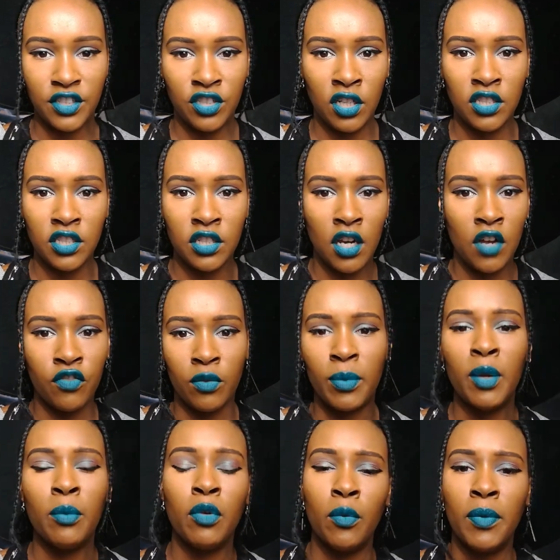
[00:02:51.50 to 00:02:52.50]
just enough for
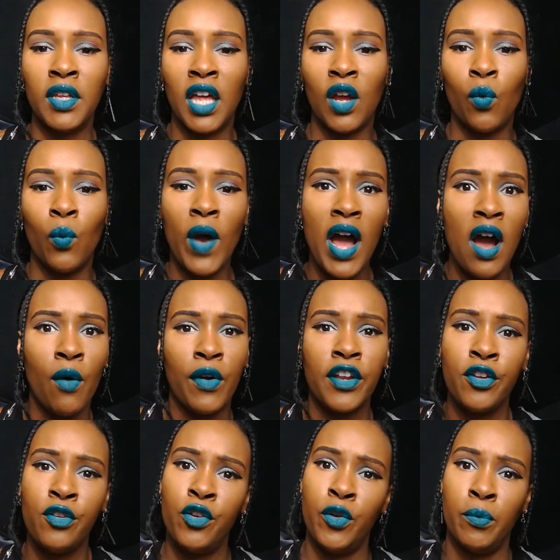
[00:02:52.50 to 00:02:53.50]
people to be like, wow,
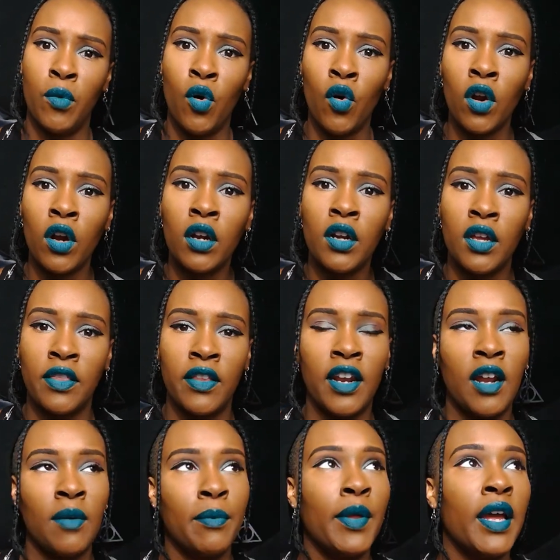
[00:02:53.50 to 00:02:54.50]
can you do more? And
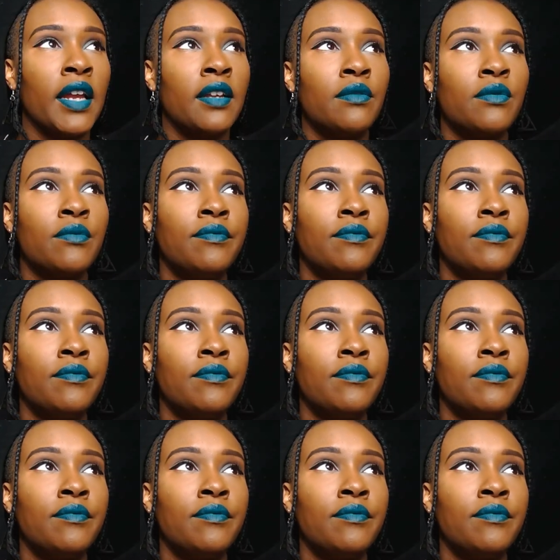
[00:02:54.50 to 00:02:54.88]
then I'm like,